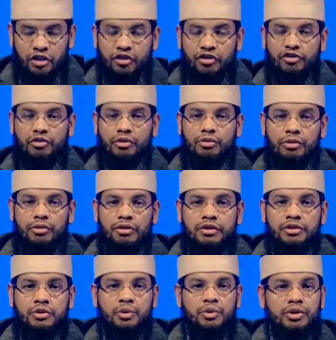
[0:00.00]
So
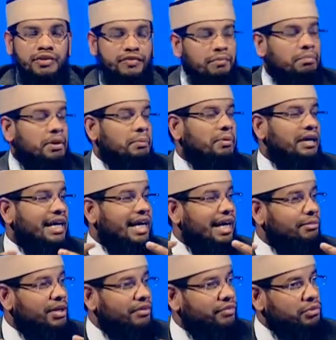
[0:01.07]
two different people are
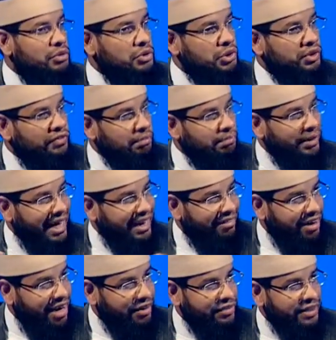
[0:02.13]
coming from two different
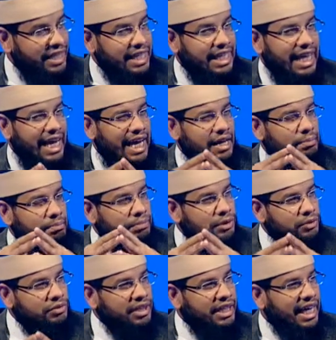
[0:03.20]
backgrounds and
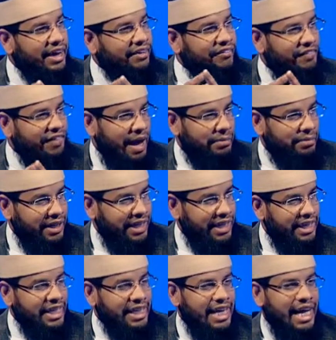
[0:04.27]
building a family,
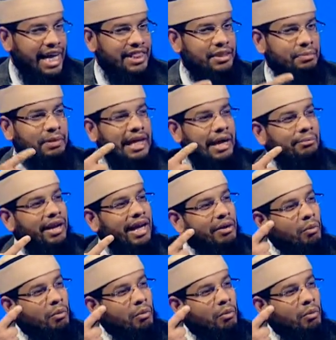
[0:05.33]
and they become like